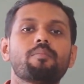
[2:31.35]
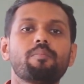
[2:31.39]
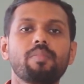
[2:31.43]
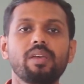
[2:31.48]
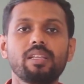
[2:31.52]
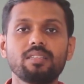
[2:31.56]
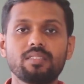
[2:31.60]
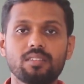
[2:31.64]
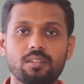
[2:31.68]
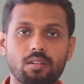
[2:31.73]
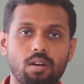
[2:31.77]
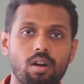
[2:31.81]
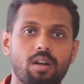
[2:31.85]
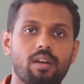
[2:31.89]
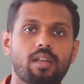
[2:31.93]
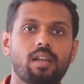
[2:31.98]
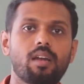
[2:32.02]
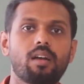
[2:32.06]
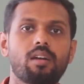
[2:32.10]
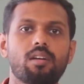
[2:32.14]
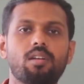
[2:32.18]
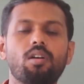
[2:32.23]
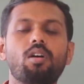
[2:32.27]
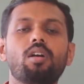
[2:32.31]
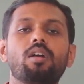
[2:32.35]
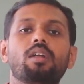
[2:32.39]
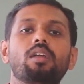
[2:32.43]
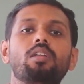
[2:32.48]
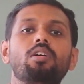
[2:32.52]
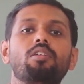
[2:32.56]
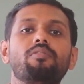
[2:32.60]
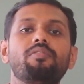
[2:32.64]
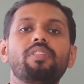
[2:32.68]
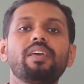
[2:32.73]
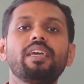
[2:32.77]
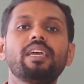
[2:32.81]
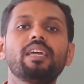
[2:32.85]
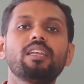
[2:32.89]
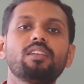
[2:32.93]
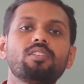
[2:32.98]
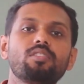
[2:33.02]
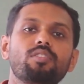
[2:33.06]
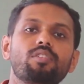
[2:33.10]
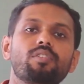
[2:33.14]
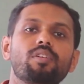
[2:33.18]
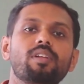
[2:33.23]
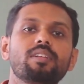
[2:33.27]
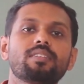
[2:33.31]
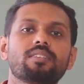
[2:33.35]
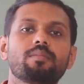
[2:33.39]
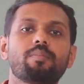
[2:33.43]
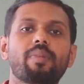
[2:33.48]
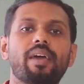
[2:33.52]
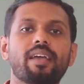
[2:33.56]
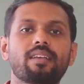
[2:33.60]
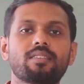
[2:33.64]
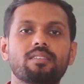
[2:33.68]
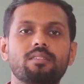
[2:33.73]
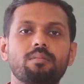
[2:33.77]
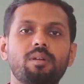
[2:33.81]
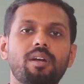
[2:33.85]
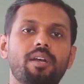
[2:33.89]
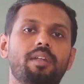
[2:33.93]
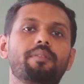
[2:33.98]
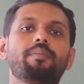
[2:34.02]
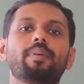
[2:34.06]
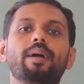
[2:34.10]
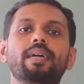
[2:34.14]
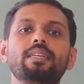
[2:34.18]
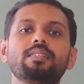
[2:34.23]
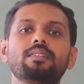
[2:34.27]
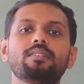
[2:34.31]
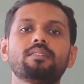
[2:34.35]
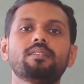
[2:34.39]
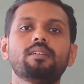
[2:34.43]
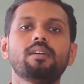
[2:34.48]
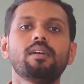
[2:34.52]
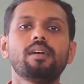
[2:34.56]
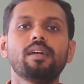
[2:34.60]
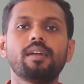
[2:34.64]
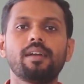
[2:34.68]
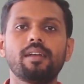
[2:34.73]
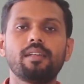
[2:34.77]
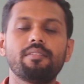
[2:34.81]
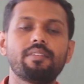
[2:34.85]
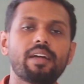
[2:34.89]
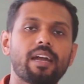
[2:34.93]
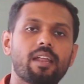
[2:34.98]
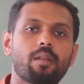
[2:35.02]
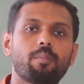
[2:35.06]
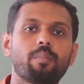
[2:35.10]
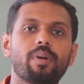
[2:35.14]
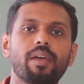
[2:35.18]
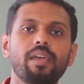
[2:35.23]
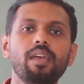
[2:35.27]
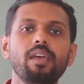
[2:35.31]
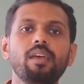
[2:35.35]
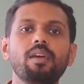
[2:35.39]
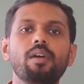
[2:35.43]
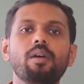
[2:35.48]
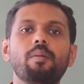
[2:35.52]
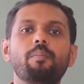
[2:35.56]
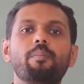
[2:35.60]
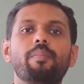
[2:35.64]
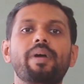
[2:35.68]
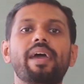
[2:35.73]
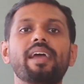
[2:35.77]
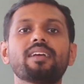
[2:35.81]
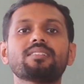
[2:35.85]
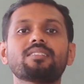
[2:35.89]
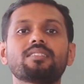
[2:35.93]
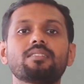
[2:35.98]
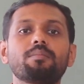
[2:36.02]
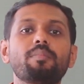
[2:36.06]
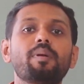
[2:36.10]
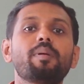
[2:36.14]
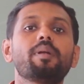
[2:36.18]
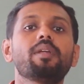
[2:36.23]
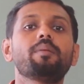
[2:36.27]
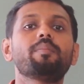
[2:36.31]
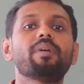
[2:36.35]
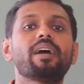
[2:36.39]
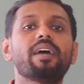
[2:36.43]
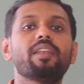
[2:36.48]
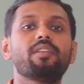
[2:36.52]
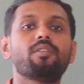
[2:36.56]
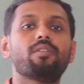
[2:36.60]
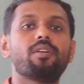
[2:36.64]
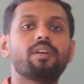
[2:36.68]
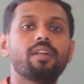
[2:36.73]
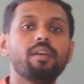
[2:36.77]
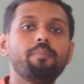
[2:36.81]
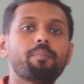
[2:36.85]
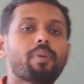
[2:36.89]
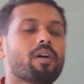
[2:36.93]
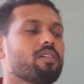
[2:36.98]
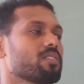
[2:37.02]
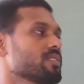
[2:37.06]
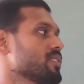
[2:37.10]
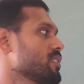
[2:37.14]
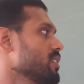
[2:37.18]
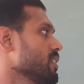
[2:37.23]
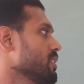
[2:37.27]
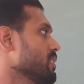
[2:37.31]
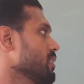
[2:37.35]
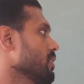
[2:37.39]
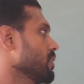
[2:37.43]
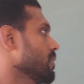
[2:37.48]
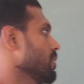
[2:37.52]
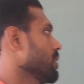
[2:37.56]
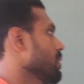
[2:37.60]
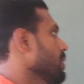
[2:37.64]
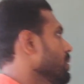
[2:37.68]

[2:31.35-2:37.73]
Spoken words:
means total of the individual's maximum demand divided by maximum demand on the power station.